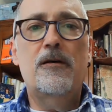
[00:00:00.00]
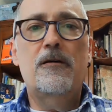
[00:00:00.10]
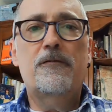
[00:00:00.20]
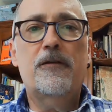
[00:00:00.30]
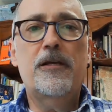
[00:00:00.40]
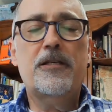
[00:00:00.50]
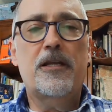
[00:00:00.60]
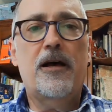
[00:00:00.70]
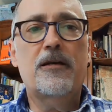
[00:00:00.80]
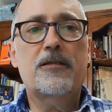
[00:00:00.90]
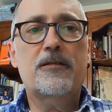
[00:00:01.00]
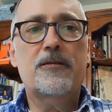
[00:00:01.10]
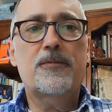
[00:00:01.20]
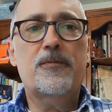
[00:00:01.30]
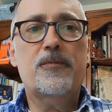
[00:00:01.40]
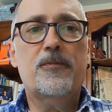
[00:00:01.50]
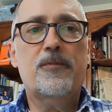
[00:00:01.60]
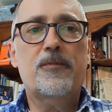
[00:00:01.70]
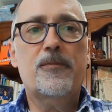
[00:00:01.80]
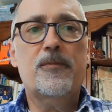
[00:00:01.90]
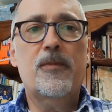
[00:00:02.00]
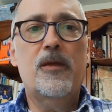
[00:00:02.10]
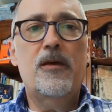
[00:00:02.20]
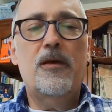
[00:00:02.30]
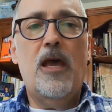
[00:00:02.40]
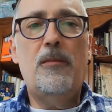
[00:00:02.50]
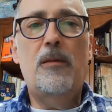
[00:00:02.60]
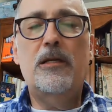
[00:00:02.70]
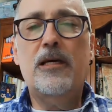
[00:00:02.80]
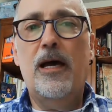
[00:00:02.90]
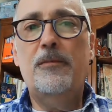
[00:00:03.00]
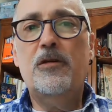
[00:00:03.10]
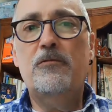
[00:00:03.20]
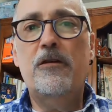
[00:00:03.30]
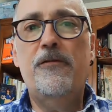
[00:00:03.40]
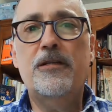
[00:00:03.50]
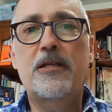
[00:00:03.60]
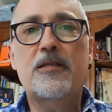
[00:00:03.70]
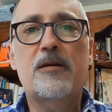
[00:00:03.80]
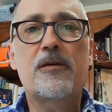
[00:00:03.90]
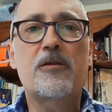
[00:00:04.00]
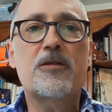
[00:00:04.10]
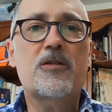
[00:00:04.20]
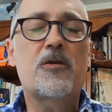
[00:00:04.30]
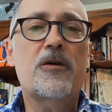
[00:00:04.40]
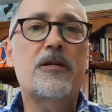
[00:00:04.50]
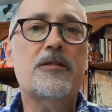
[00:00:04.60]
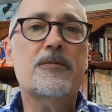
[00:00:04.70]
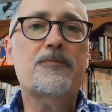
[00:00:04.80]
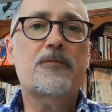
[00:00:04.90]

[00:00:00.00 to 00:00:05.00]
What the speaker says: Felicitas. It may be time to revisit some of their stories,